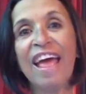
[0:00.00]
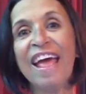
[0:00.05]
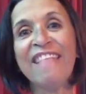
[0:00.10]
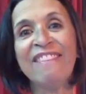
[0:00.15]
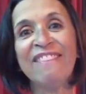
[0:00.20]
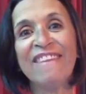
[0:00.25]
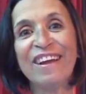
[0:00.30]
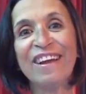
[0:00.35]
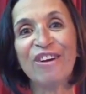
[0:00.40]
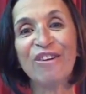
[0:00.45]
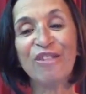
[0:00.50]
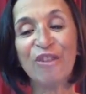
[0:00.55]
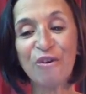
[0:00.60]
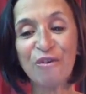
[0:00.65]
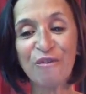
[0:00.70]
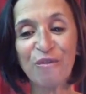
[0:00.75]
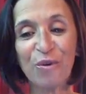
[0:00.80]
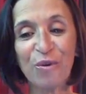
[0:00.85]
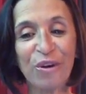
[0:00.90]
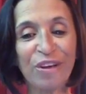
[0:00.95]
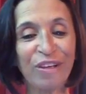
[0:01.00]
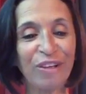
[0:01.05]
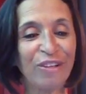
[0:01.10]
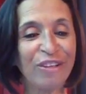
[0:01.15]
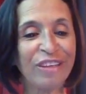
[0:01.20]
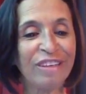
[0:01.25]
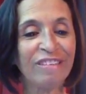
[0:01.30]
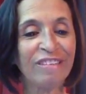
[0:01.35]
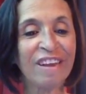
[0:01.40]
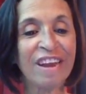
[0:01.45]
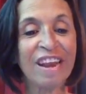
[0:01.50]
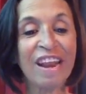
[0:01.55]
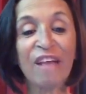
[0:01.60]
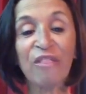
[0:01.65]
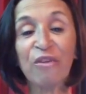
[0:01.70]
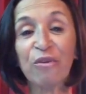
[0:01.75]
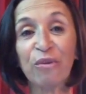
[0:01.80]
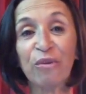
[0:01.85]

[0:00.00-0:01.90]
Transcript: And then clove oil is another